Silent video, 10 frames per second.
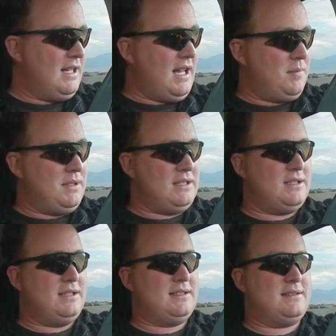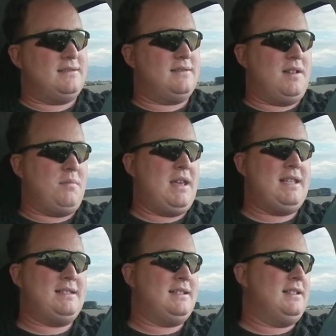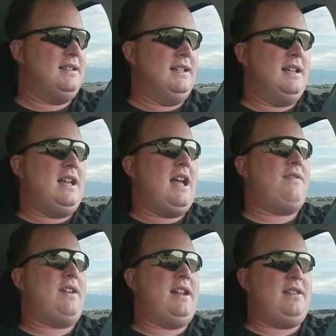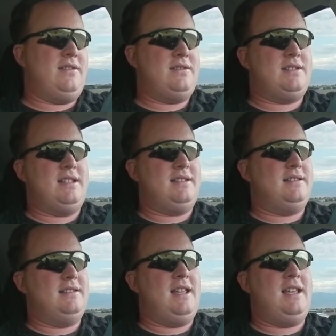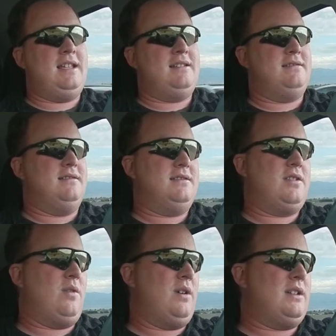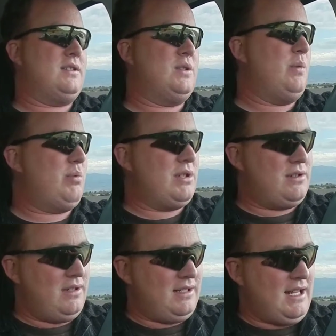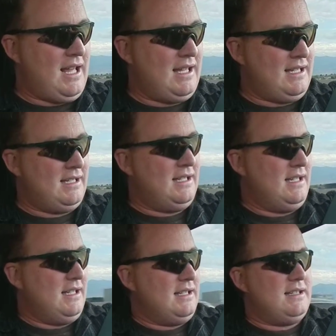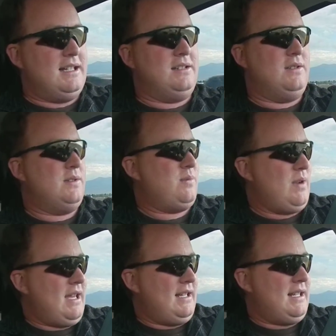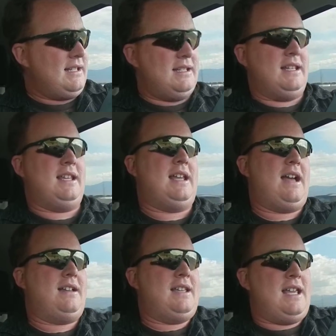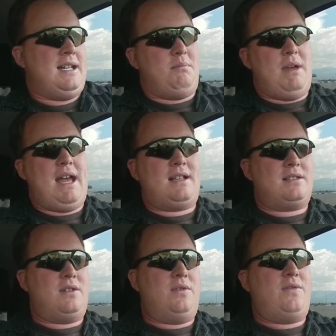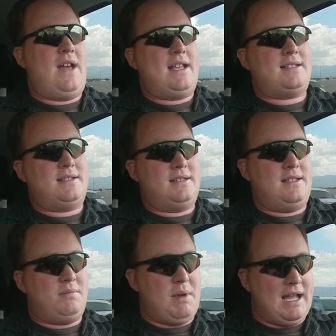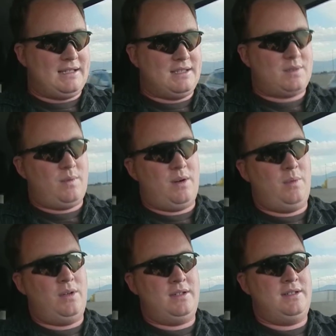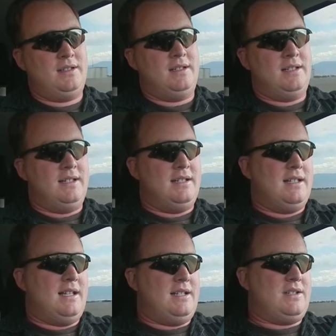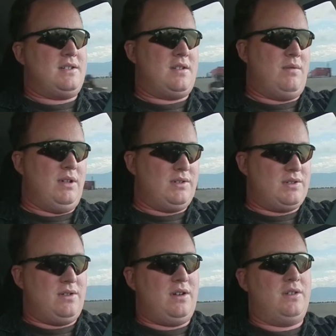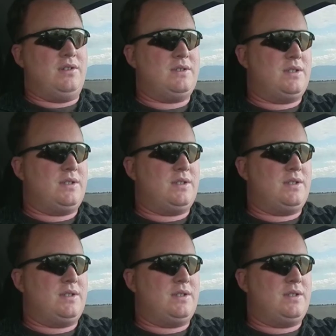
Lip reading: I mean, she's amazing. I've had others that they go on a super strict diet, they lose weight, and then they gain it back so fast that they're back to square one, and it's just a real struggle.